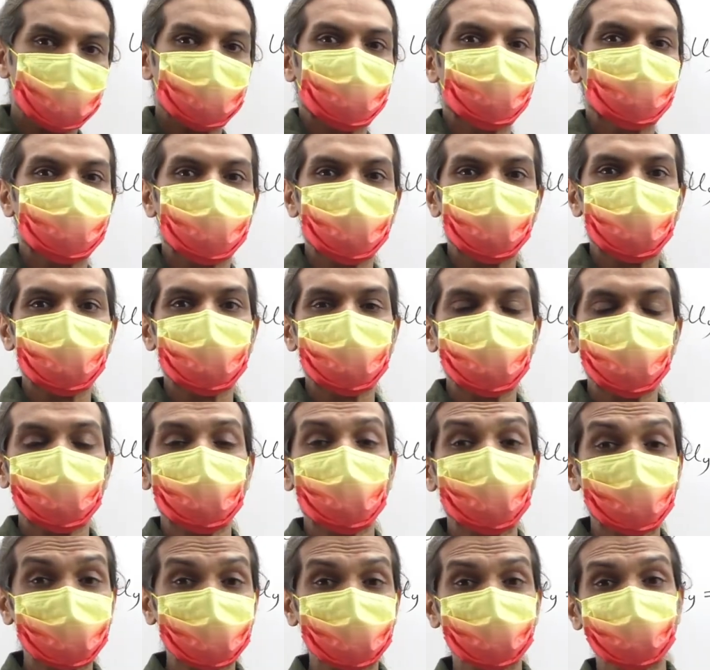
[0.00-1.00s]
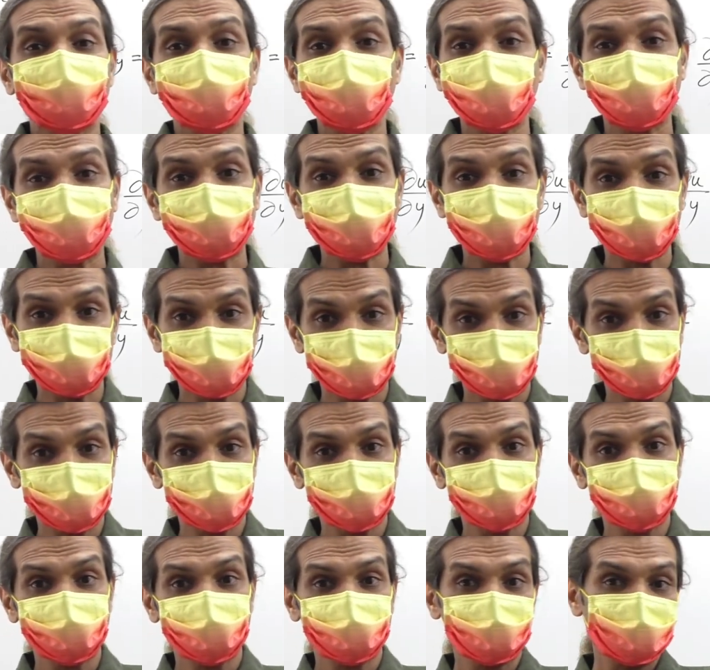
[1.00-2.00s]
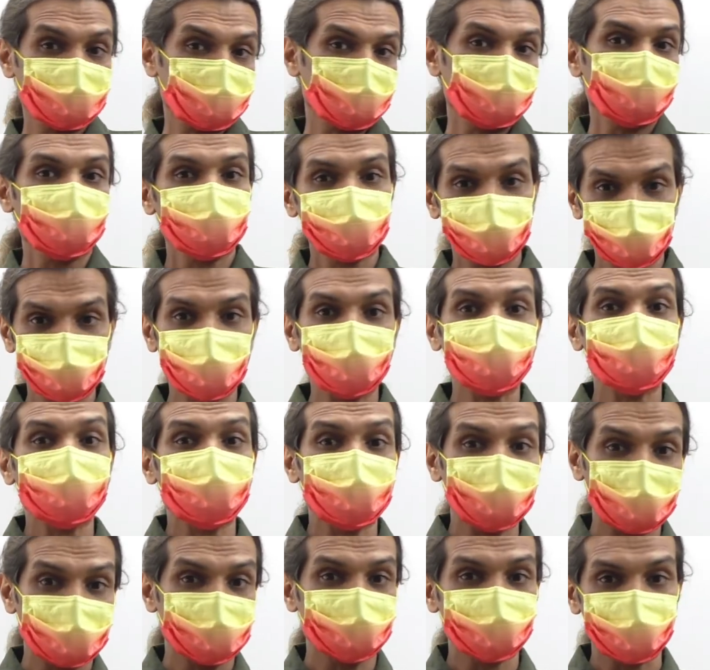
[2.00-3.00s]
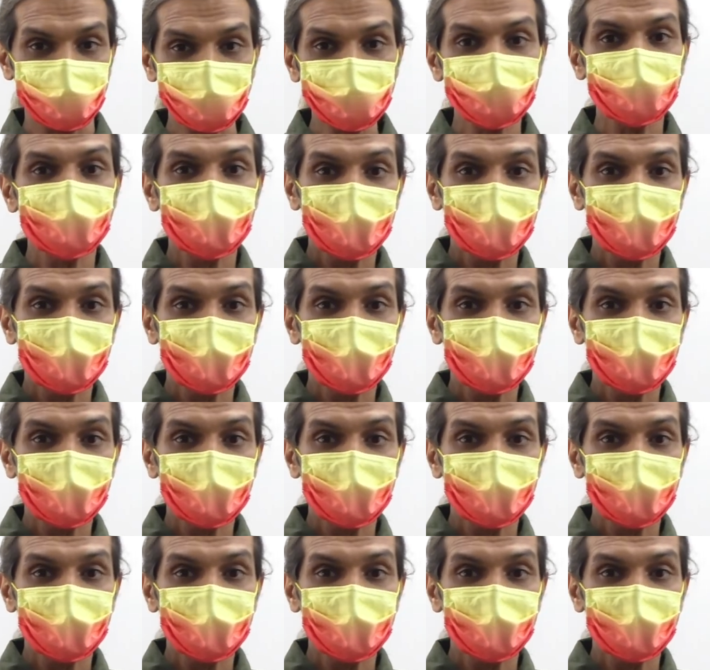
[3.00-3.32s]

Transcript: refer it as fx, f double x one.